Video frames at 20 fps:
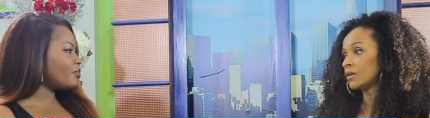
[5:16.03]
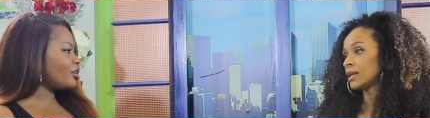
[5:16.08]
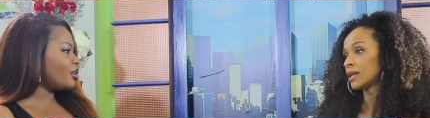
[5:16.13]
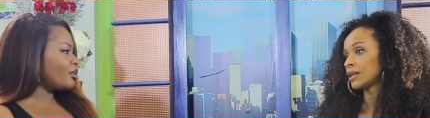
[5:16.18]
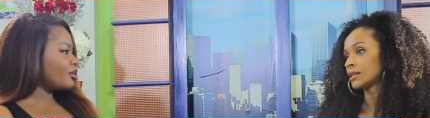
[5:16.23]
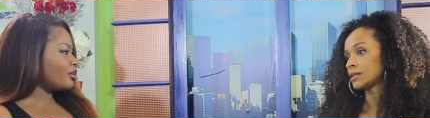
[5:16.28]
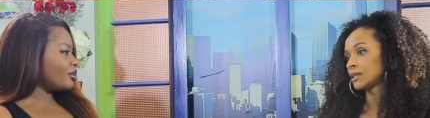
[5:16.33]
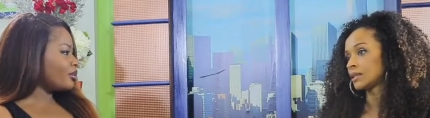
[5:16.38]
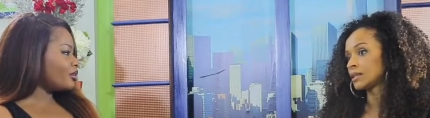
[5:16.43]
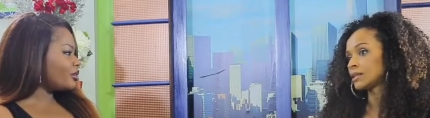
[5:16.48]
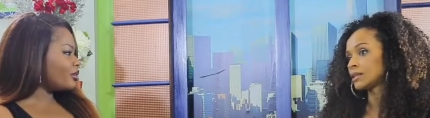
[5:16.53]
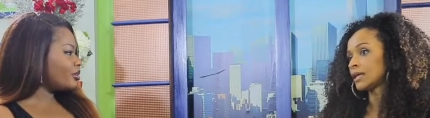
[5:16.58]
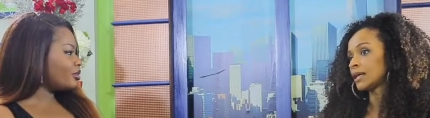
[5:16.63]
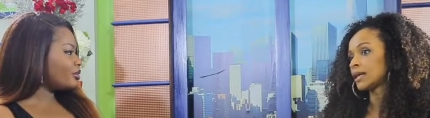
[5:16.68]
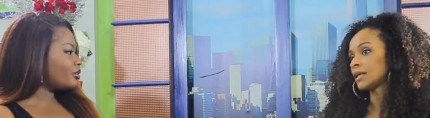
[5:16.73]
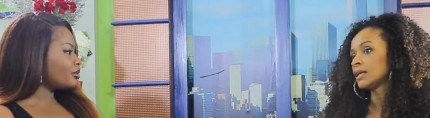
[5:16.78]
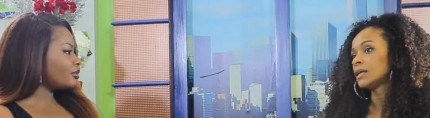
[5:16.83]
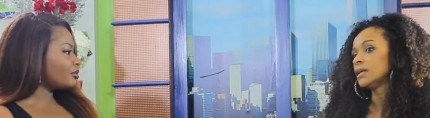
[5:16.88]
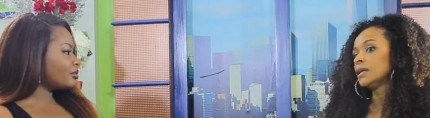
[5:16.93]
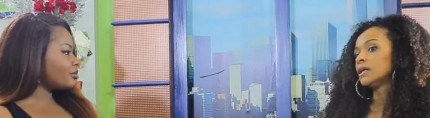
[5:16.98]
Speaker 1: And I think
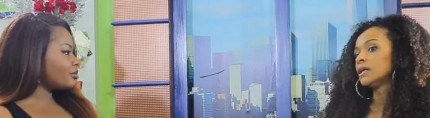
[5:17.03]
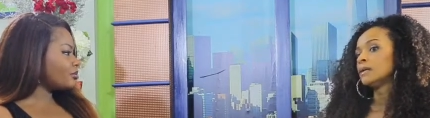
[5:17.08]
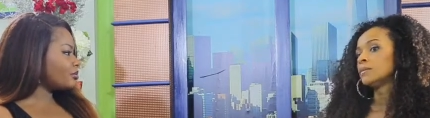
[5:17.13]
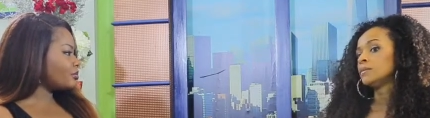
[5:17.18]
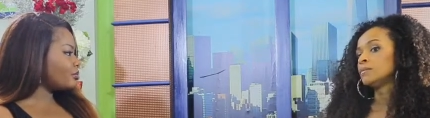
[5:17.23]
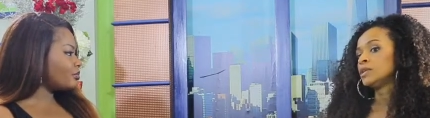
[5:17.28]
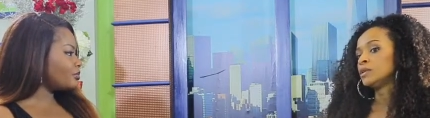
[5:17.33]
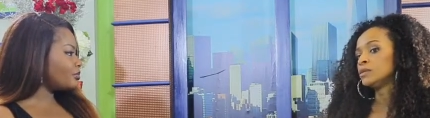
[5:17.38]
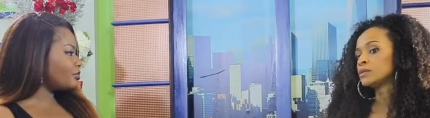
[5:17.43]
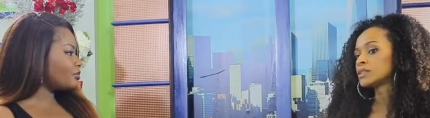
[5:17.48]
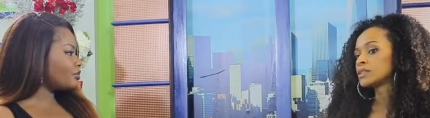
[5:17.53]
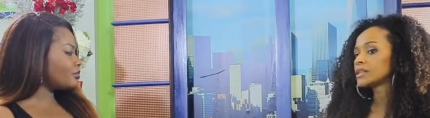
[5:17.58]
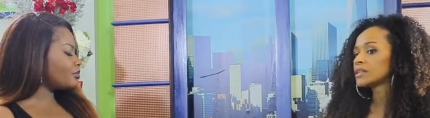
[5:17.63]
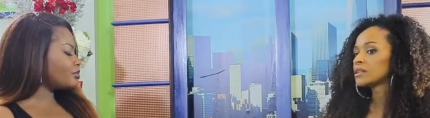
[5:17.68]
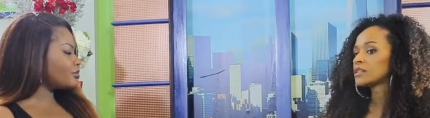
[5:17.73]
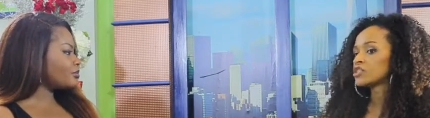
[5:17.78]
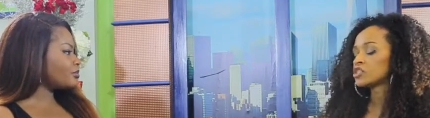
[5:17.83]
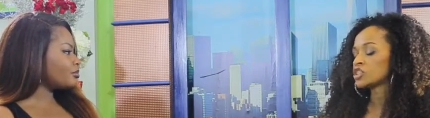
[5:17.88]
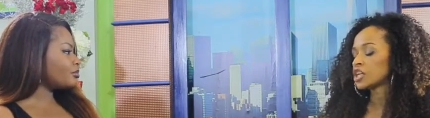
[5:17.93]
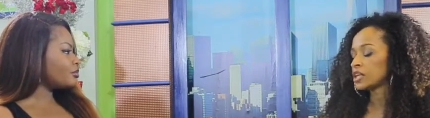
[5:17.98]
that music
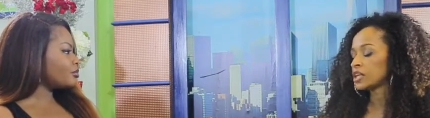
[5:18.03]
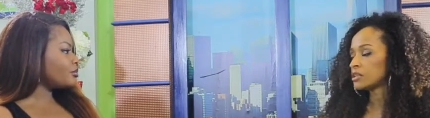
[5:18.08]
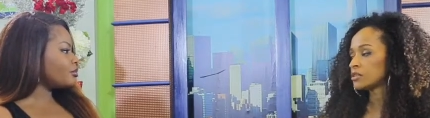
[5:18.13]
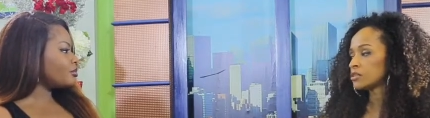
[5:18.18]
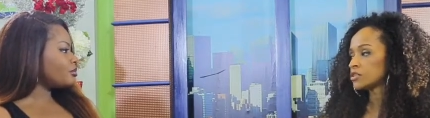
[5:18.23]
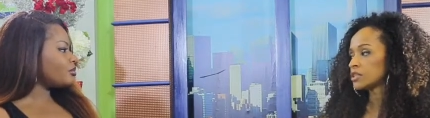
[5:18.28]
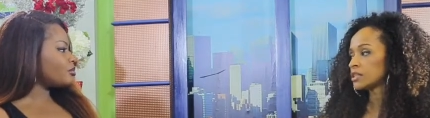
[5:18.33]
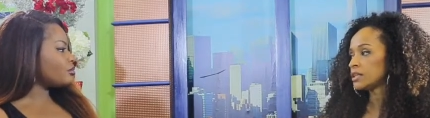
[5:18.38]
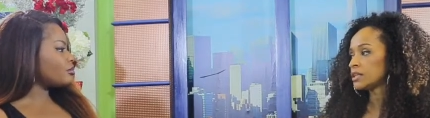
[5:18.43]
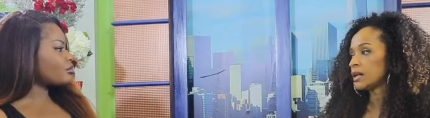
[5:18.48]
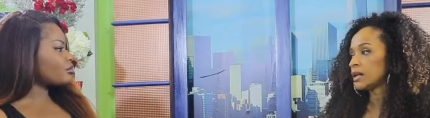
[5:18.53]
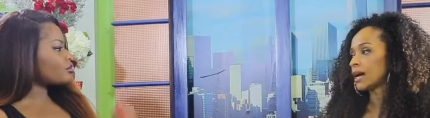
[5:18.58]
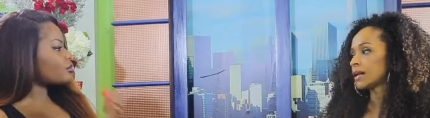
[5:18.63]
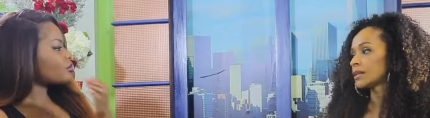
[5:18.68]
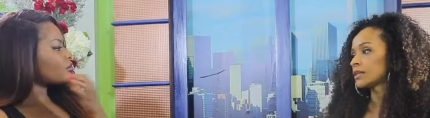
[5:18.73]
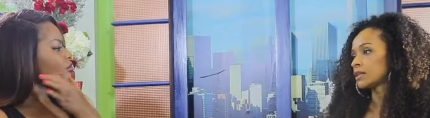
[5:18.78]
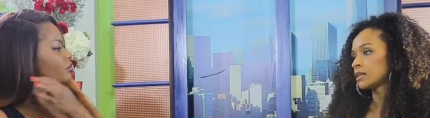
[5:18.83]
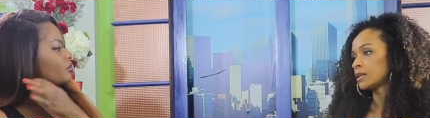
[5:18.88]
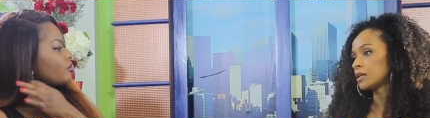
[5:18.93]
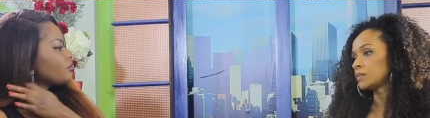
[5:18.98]
is changing. I
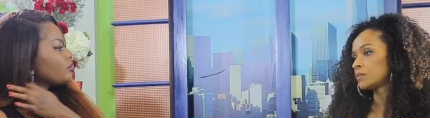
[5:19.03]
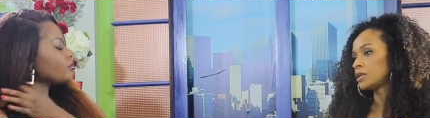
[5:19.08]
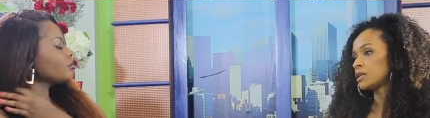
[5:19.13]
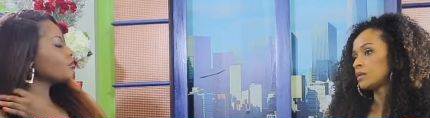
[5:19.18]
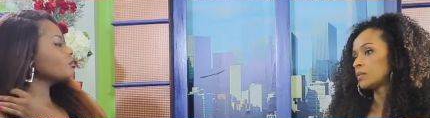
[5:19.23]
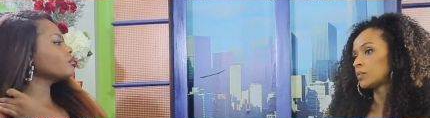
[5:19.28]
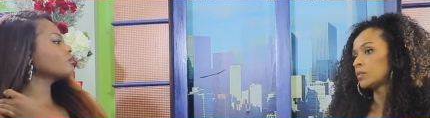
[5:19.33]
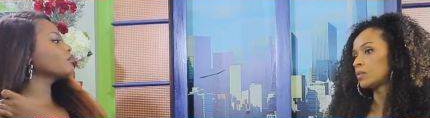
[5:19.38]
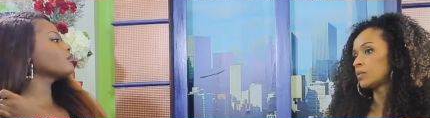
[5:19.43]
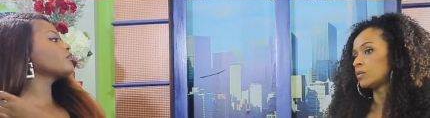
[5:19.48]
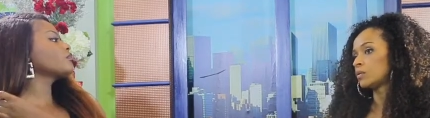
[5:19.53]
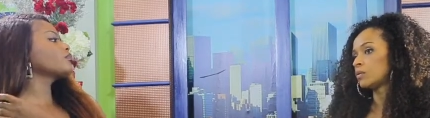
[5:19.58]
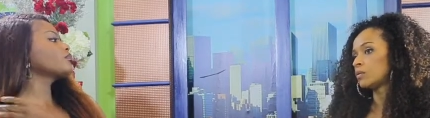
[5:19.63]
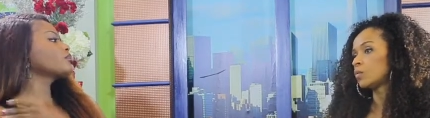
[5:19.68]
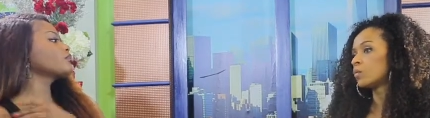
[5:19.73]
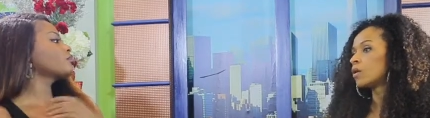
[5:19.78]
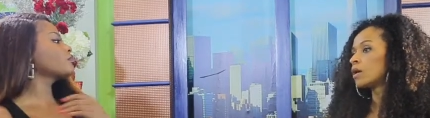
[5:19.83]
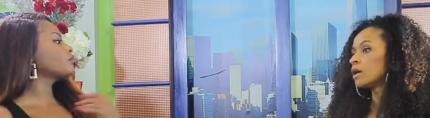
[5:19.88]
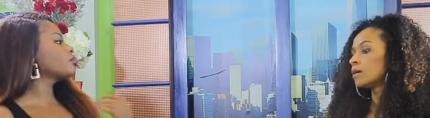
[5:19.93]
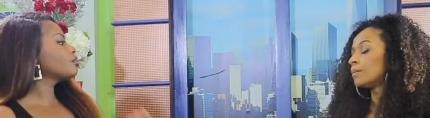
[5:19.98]
think people
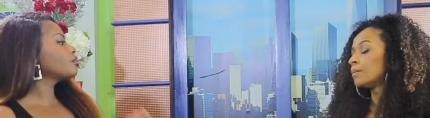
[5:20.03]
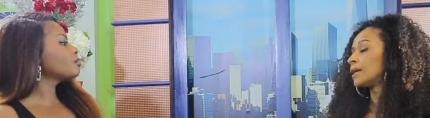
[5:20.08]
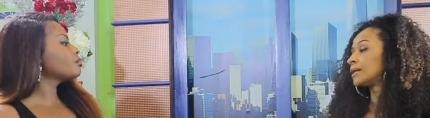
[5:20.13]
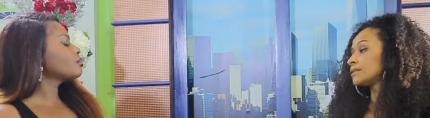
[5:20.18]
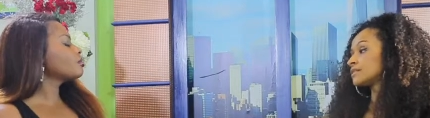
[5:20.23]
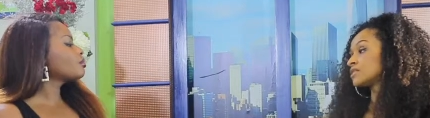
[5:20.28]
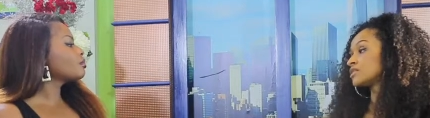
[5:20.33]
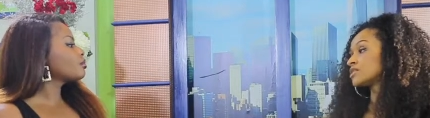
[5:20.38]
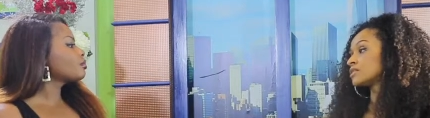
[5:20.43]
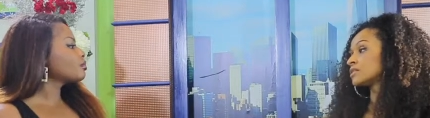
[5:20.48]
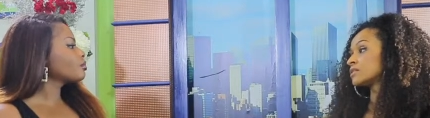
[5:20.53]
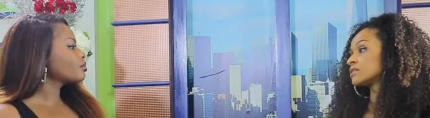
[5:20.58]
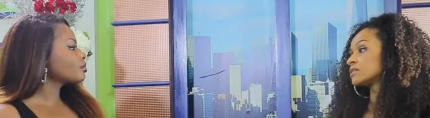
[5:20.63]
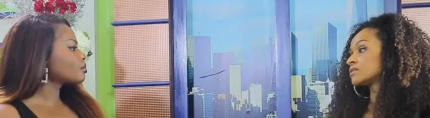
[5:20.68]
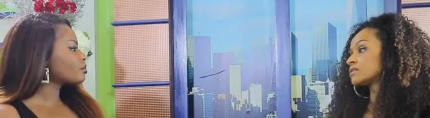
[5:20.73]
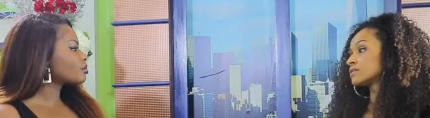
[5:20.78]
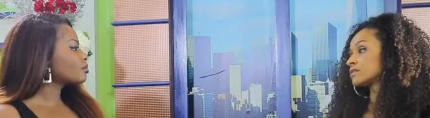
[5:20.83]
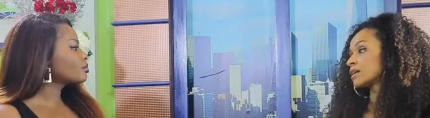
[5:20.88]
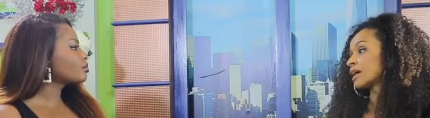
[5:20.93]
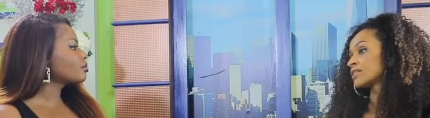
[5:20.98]
want
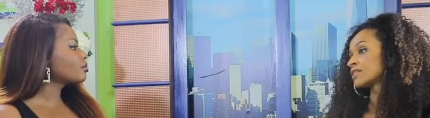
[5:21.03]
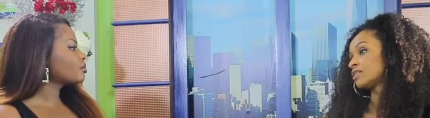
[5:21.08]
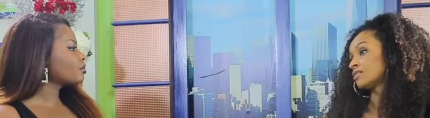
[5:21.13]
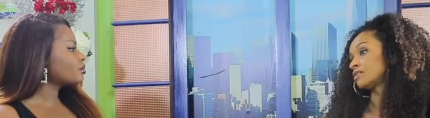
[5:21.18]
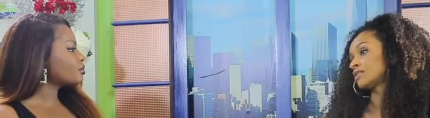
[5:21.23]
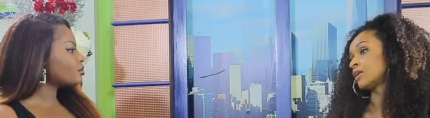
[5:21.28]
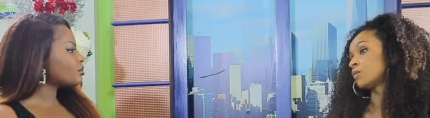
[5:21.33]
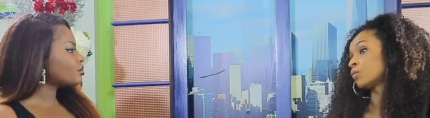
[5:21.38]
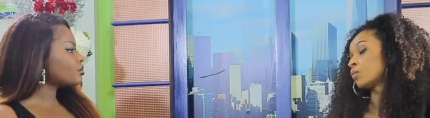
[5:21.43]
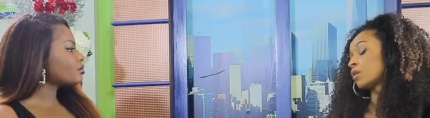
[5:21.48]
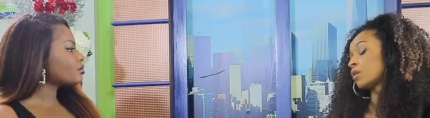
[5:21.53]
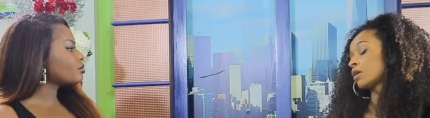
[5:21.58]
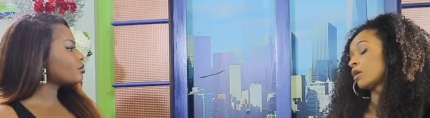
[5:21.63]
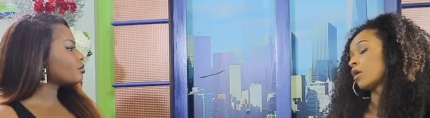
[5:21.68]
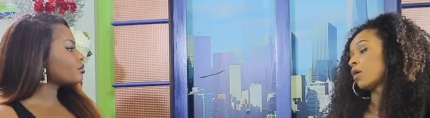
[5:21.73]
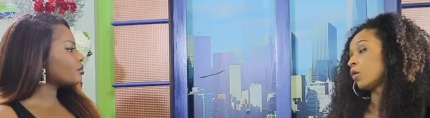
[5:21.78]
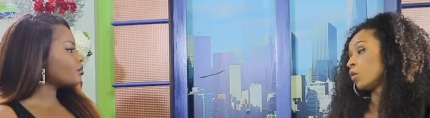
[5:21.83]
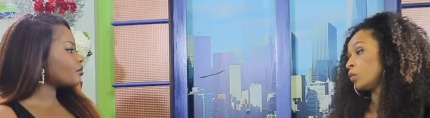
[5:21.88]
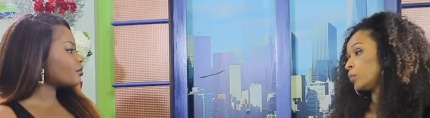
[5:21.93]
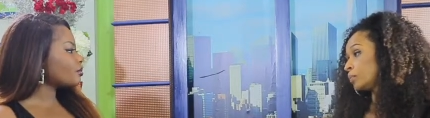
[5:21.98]
messages. I think they want
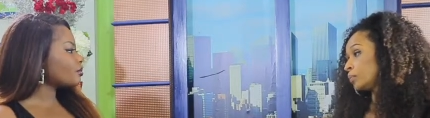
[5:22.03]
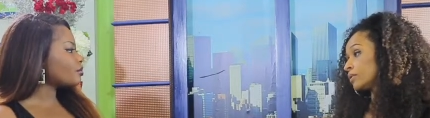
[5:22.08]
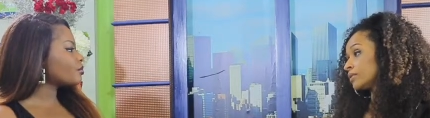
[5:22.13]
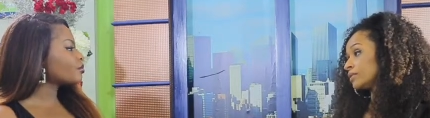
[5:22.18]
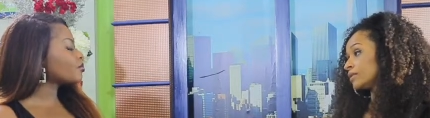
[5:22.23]
hope.